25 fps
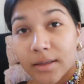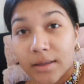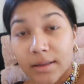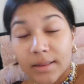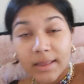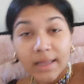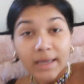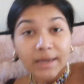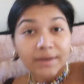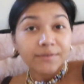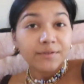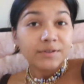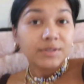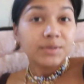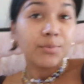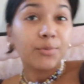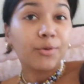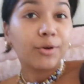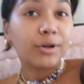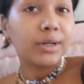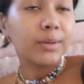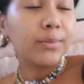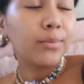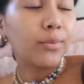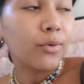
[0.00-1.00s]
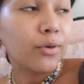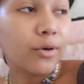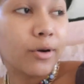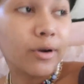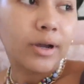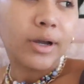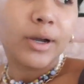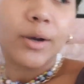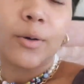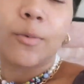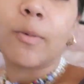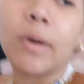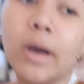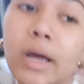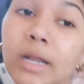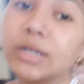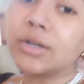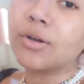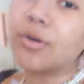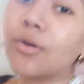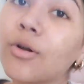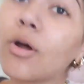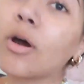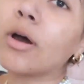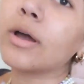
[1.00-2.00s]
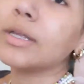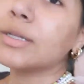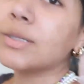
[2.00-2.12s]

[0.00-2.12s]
life is pretty boring when you're not